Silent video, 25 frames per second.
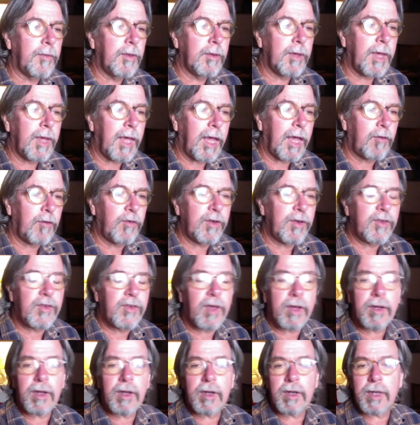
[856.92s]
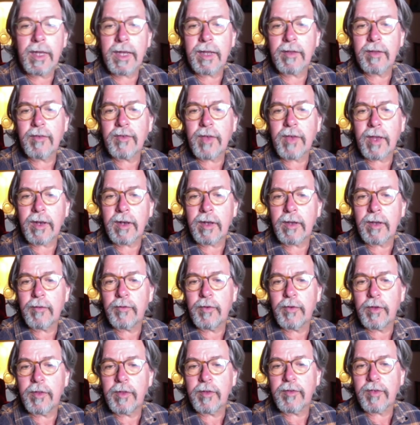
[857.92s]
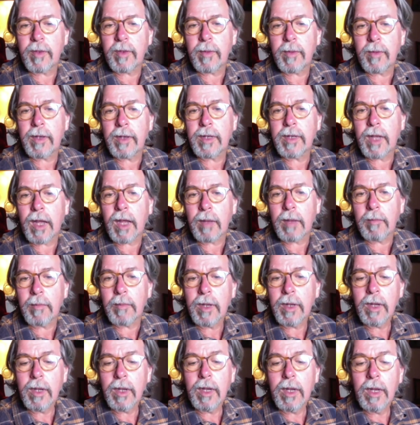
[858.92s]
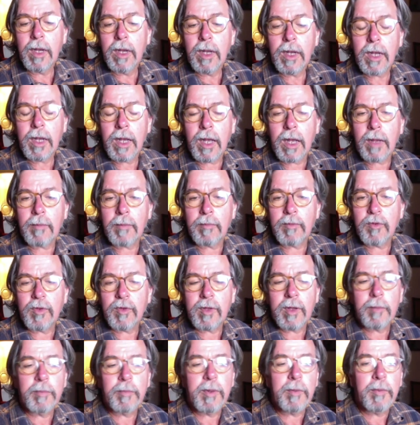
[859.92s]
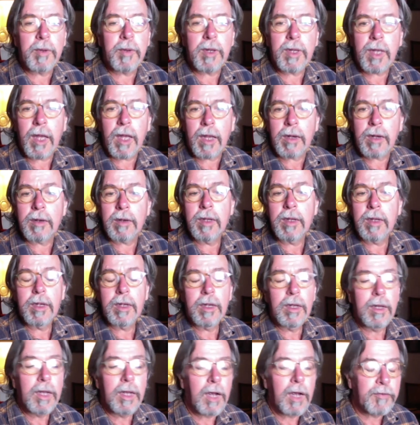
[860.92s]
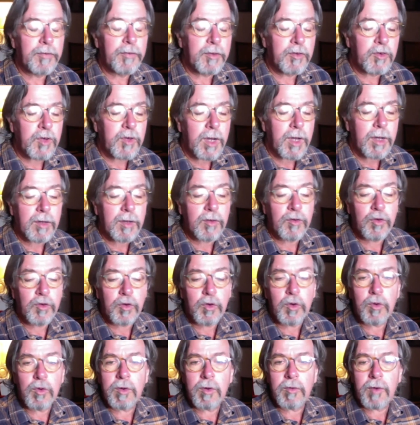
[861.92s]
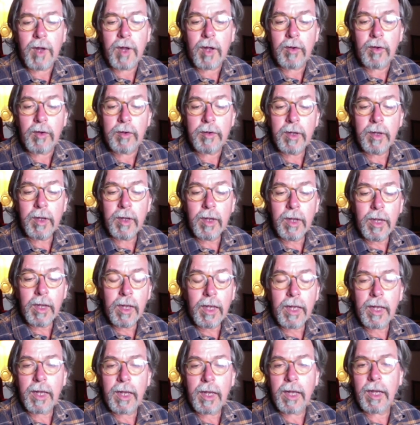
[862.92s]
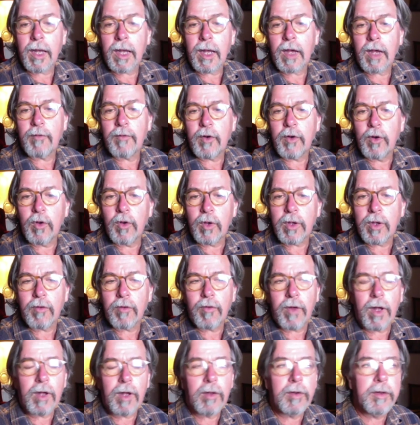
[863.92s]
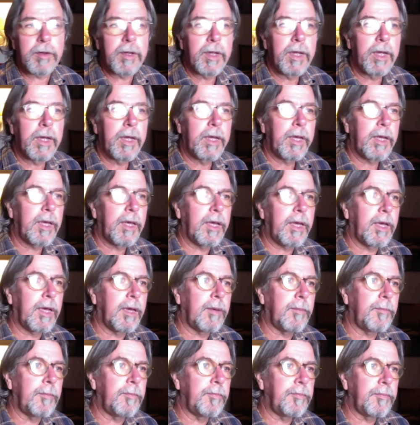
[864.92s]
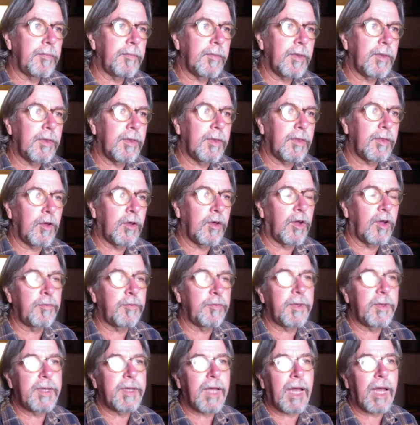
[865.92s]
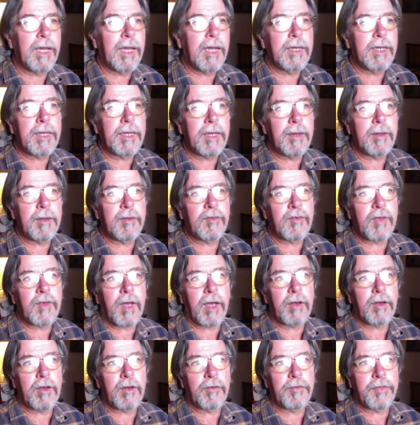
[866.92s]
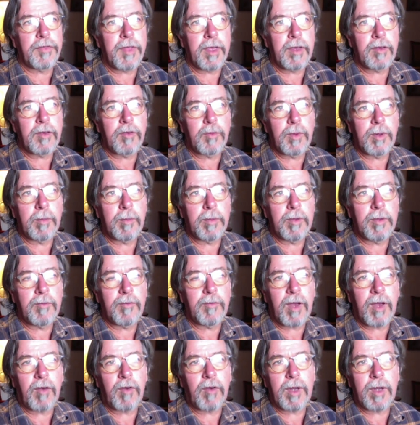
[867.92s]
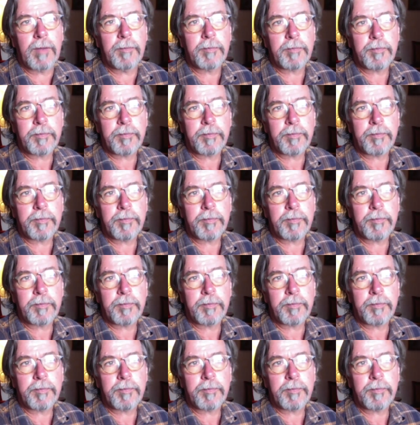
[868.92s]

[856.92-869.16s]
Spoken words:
every Saturday and Sunday for the summertime, so that people can have the chance to go around, have a look around. The hospitality side of things will be very